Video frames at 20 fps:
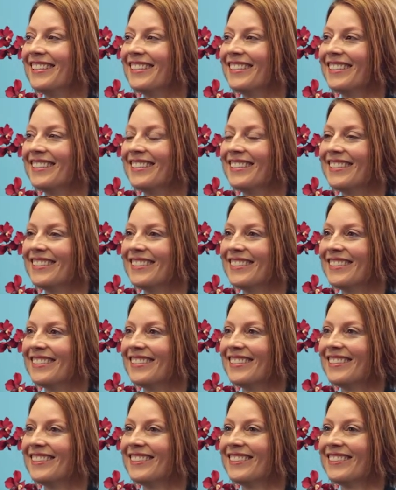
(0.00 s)

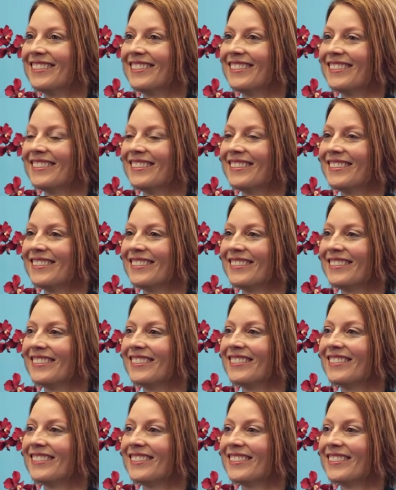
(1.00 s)

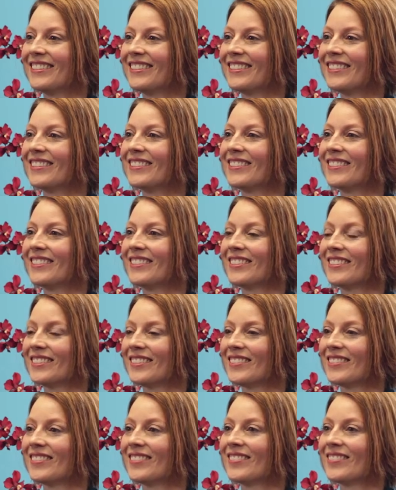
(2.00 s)

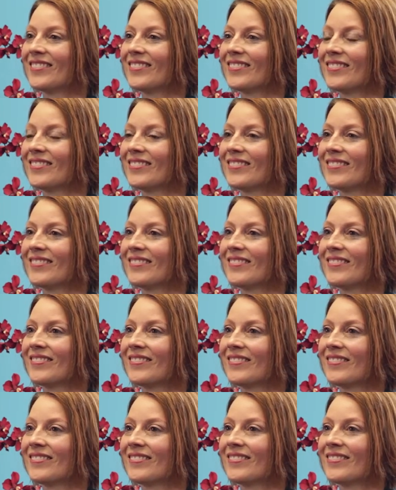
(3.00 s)

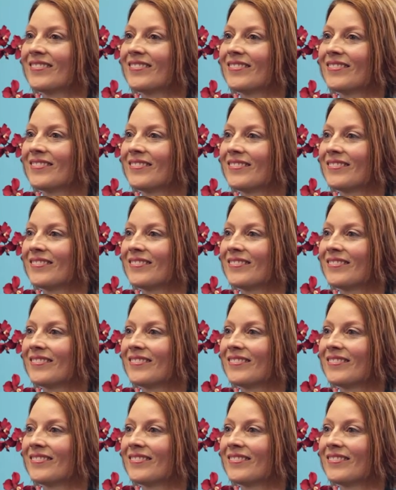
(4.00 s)
No words are spoken by the person on screen.